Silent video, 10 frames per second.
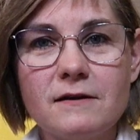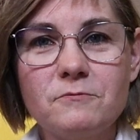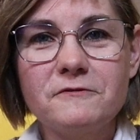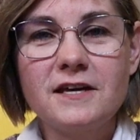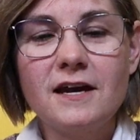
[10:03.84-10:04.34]

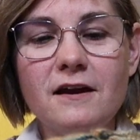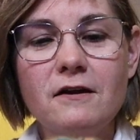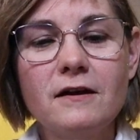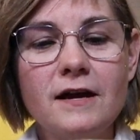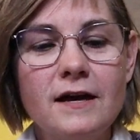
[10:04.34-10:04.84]
of the
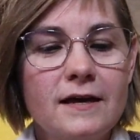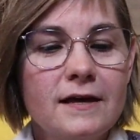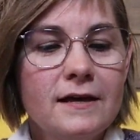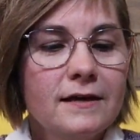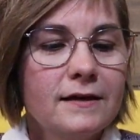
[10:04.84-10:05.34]
year.
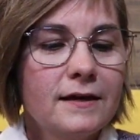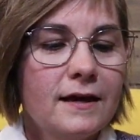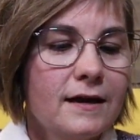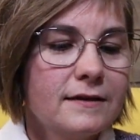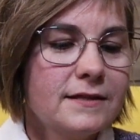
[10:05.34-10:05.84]

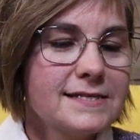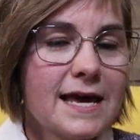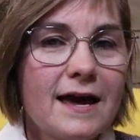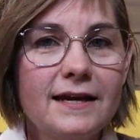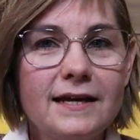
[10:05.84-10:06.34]
This
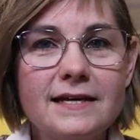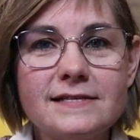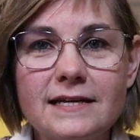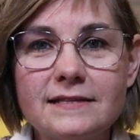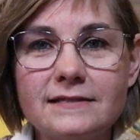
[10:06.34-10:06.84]
hat is
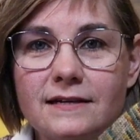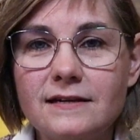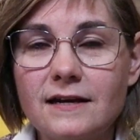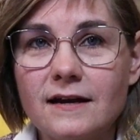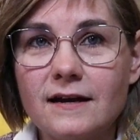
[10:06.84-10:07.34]
knitted
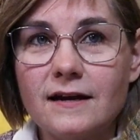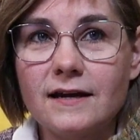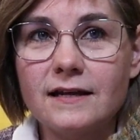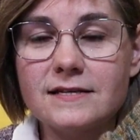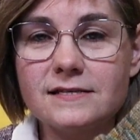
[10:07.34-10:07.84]

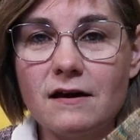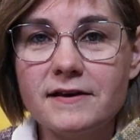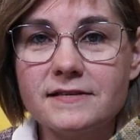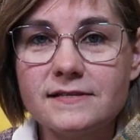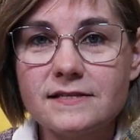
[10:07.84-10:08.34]
in the
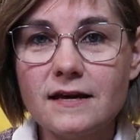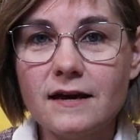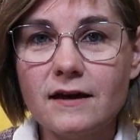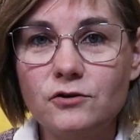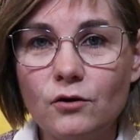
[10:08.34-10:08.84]
size
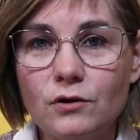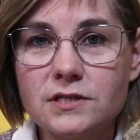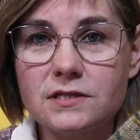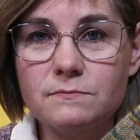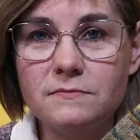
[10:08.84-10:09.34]
adult
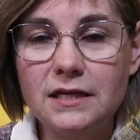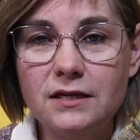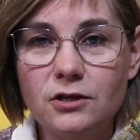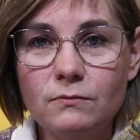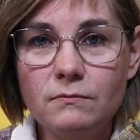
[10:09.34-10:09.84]

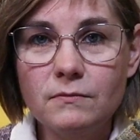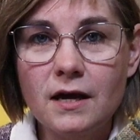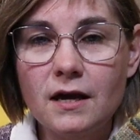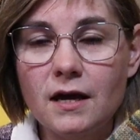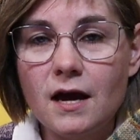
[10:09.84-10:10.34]
medium.
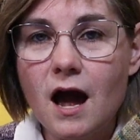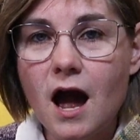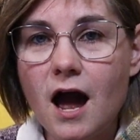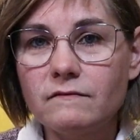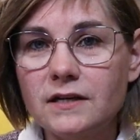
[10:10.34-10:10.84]

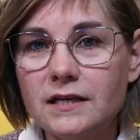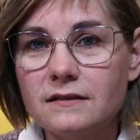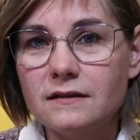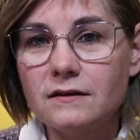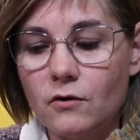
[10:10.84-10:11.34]
I've
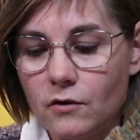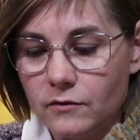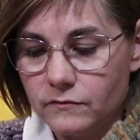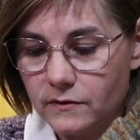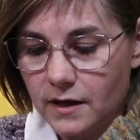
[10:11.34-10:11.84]
knitted
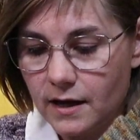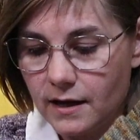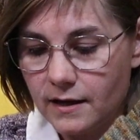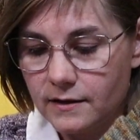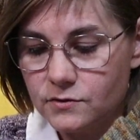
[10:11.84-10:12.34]
on
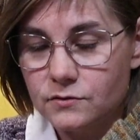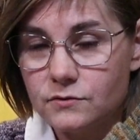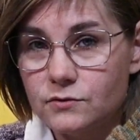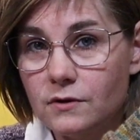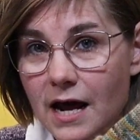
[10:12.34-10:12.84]
the
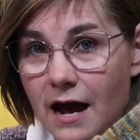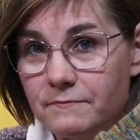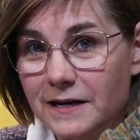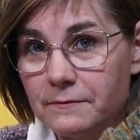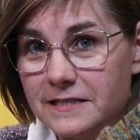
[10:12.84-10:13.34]

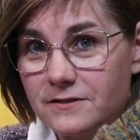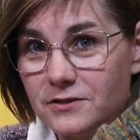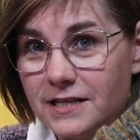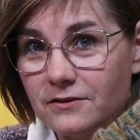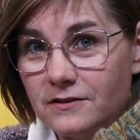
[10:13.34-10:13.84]
2.5mm
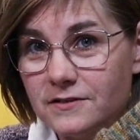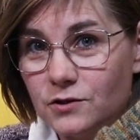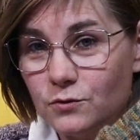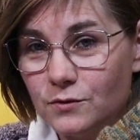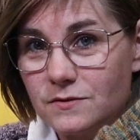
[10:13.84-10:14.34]
needles,
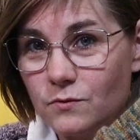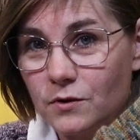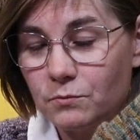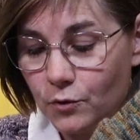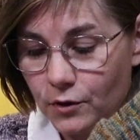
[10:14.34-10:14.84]
US
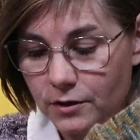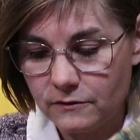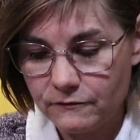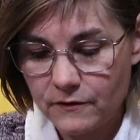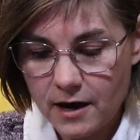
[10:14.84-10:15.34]

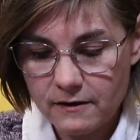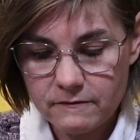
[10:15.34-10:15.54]
1.5.